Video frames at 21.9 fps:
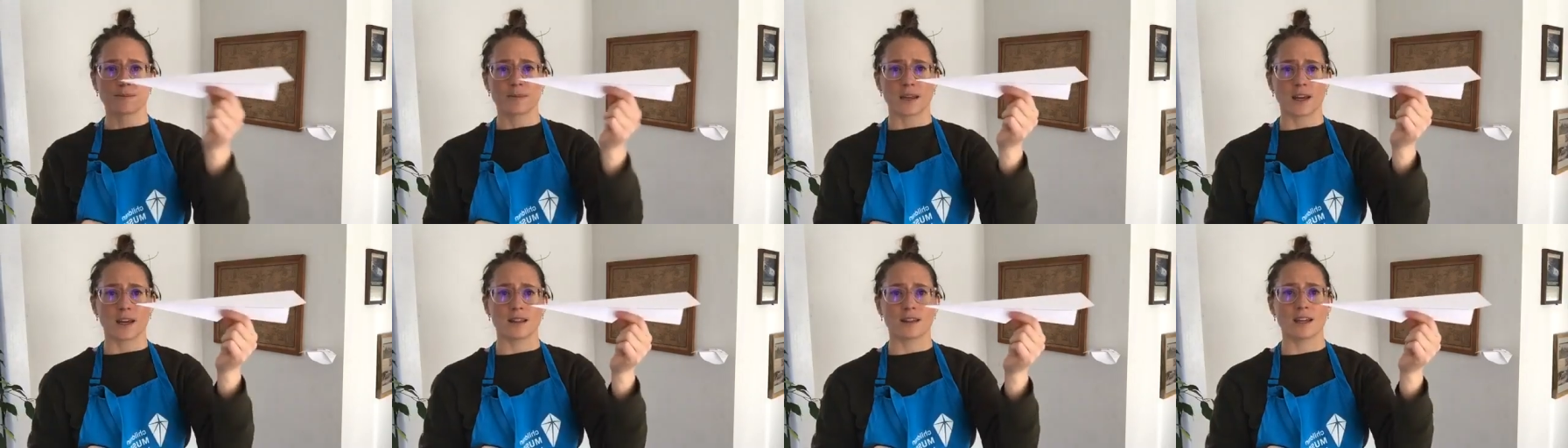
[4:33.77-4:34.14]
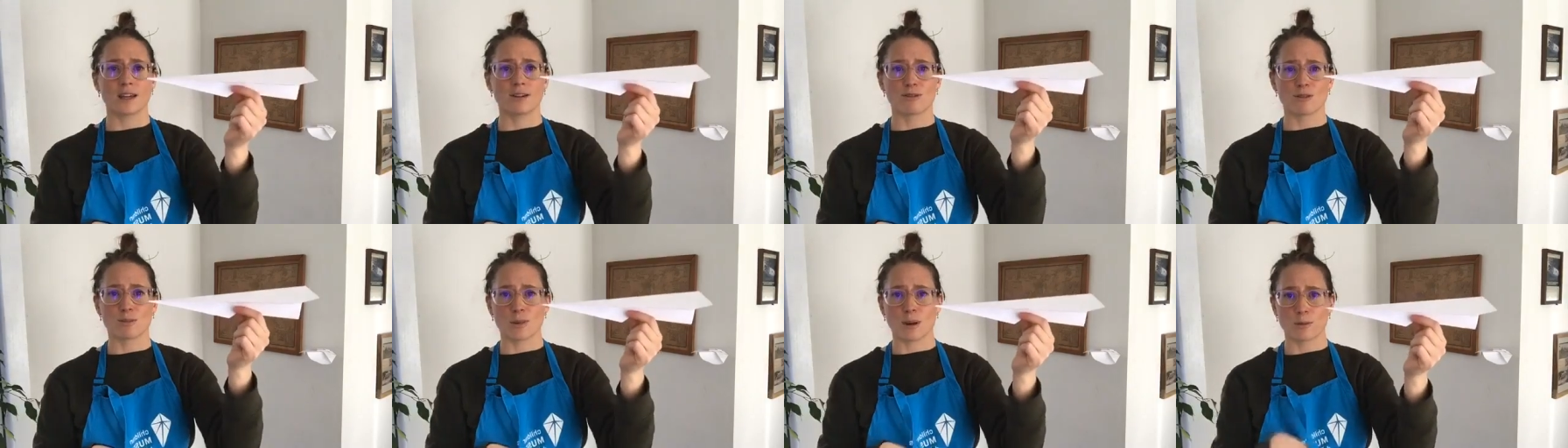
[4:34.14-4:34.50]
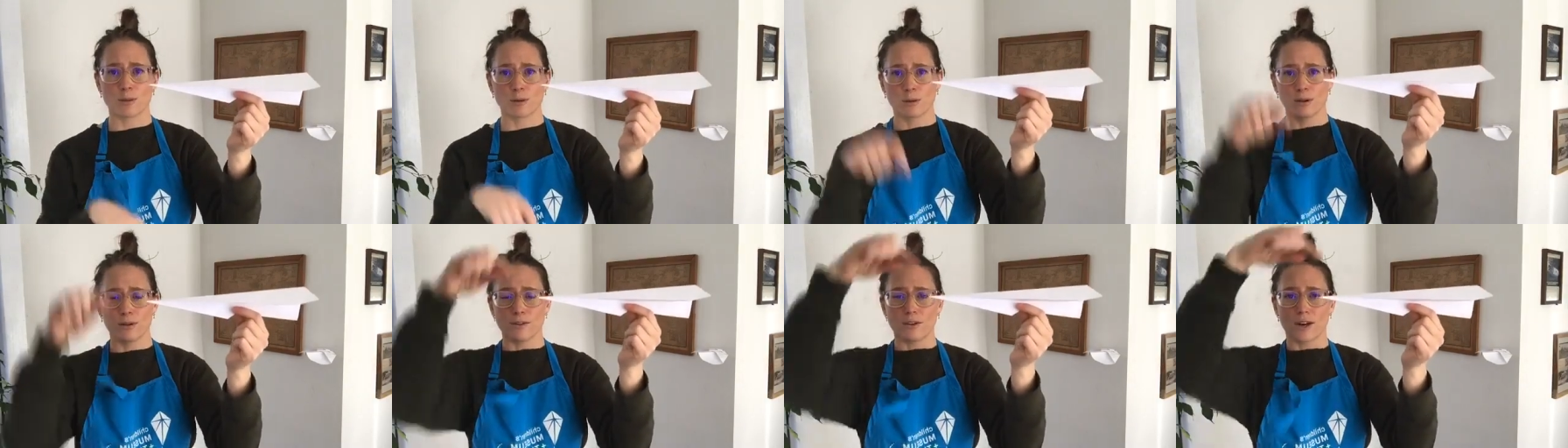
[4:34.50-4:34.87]
And then
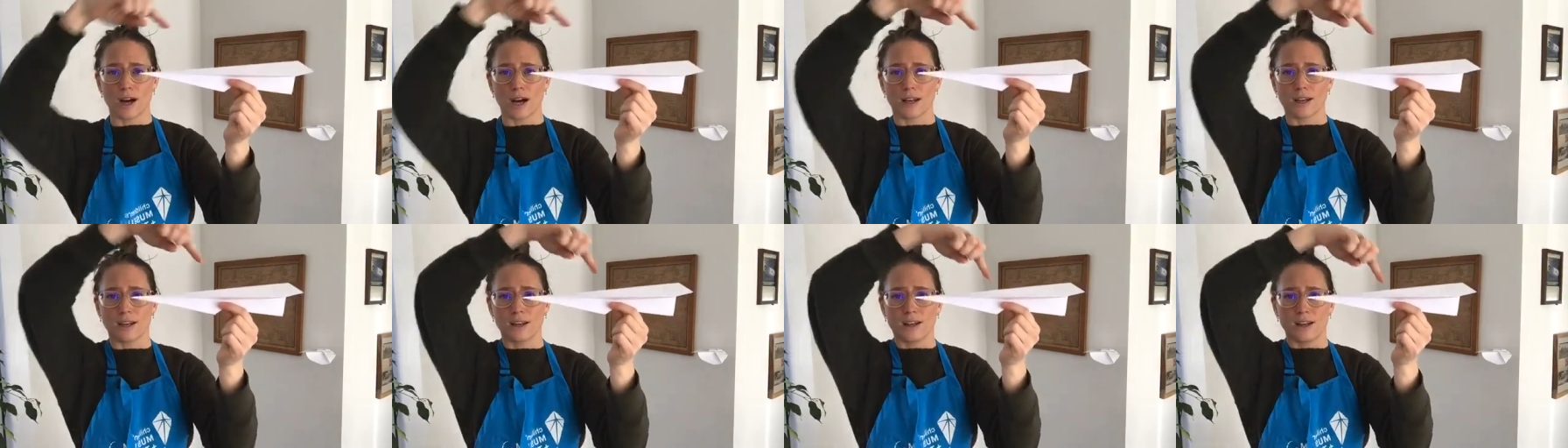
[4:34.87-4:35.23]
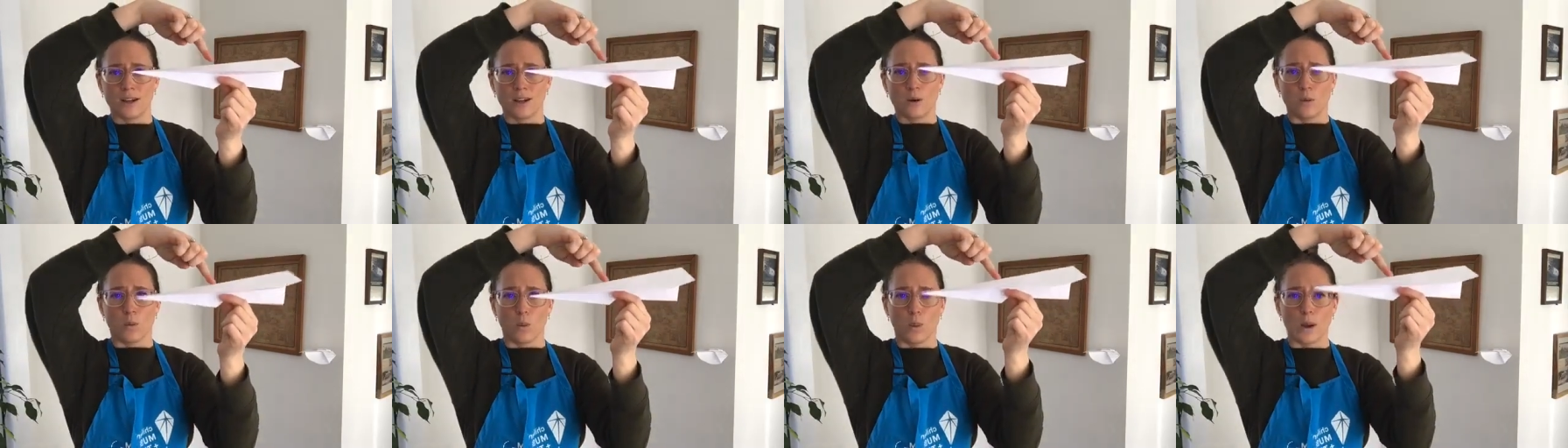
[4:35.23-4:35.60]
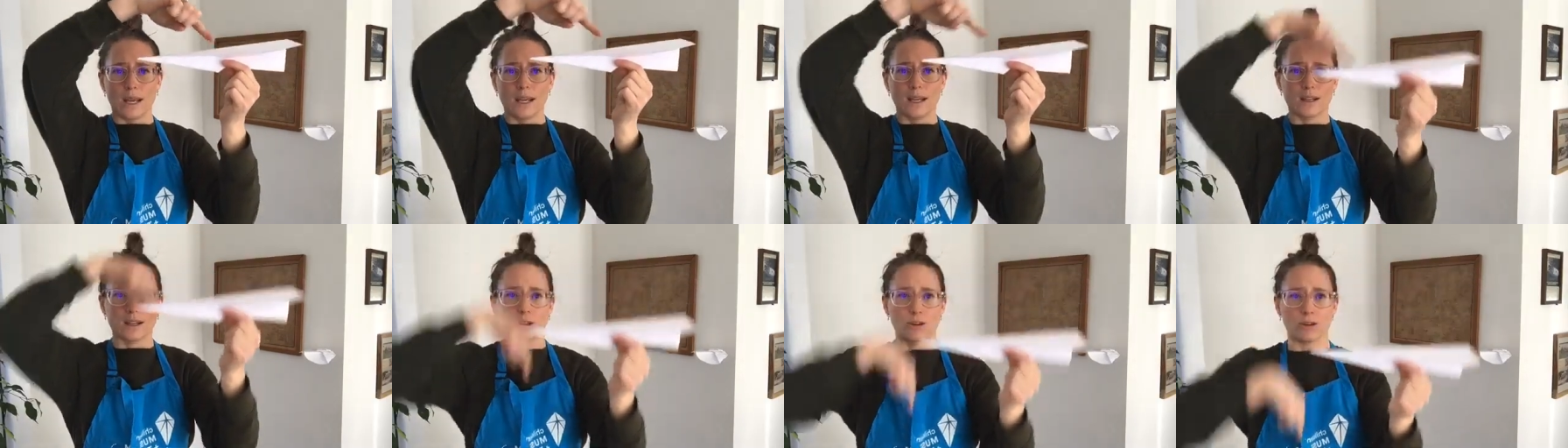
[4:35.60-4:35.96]
remember we've got
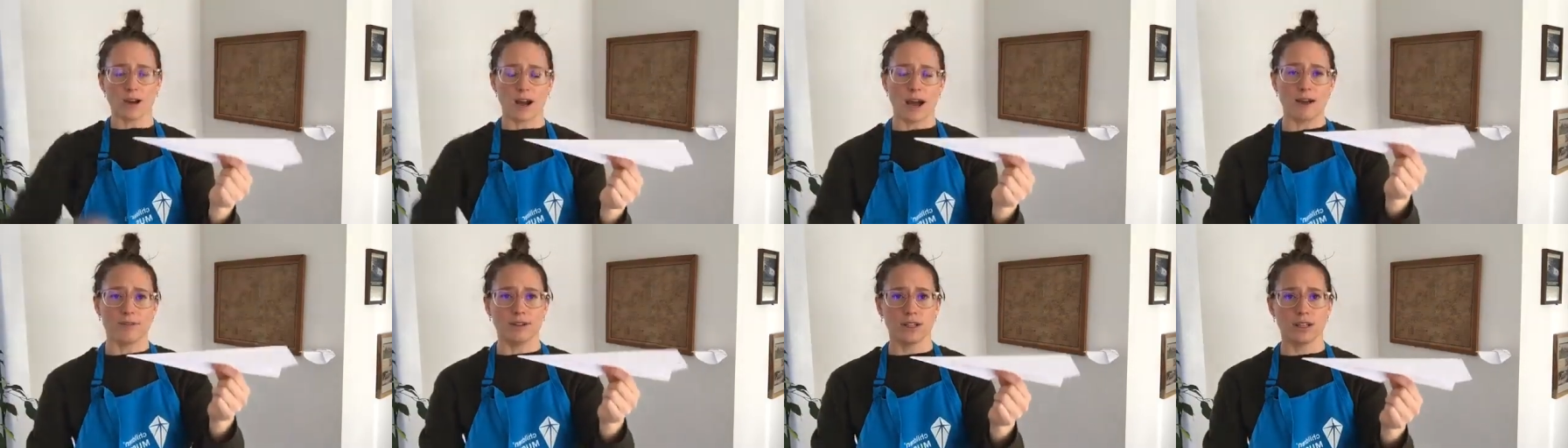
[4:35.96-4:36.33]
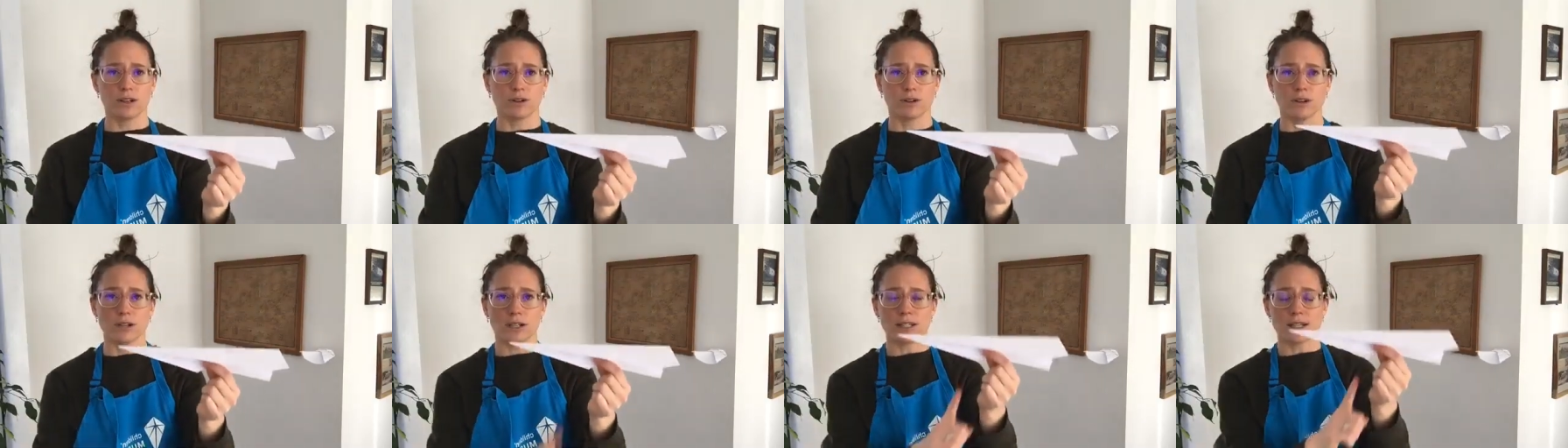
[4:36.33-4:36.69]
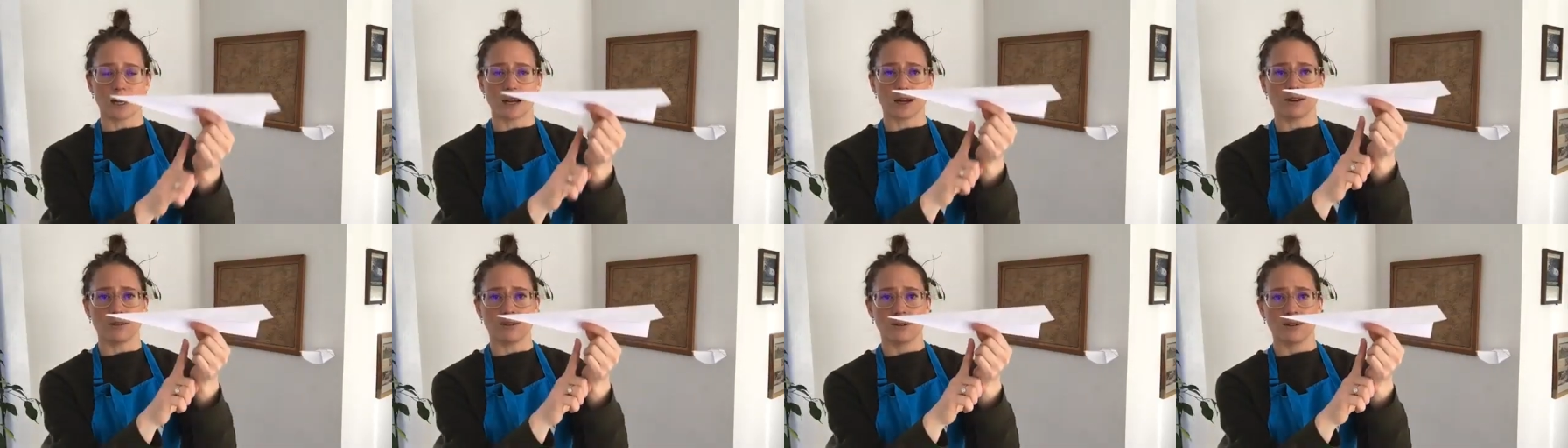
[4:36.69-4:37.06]
weight, gravity going
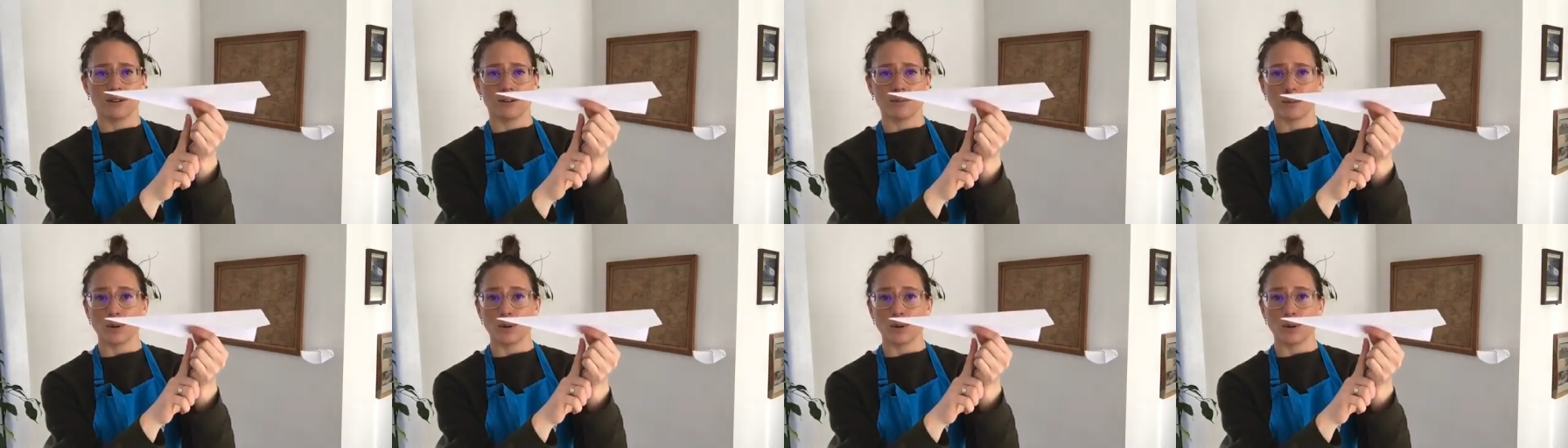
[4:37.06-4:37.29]
down,